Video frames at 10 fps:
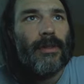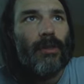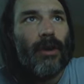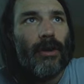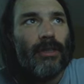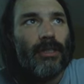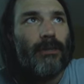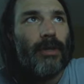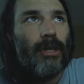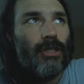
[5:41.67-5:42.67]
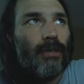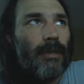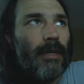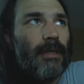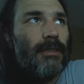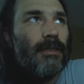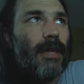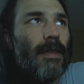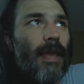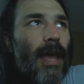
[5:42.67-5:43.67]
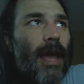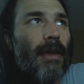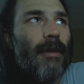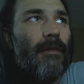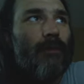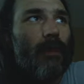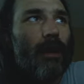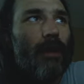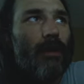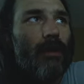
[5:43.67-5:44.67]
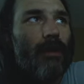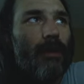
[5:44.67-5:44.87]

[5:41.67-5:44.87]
largest production base and they have probably the, the